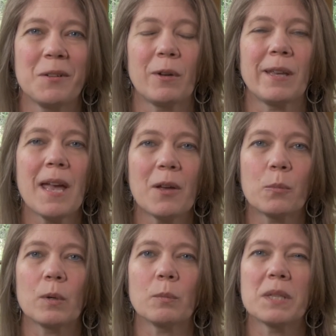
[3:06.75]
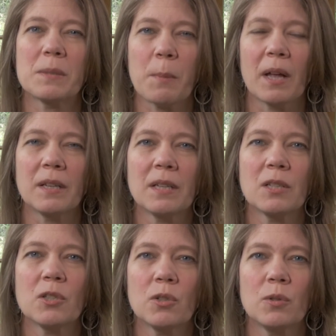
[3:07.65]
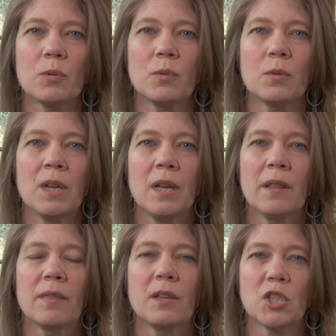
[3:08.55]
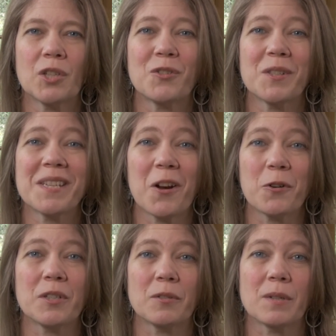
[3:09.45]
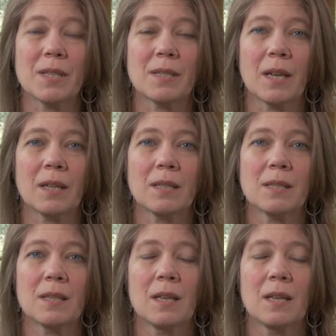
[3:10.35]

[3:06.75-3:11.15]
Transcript: Again, we're responding to the children's characteristics.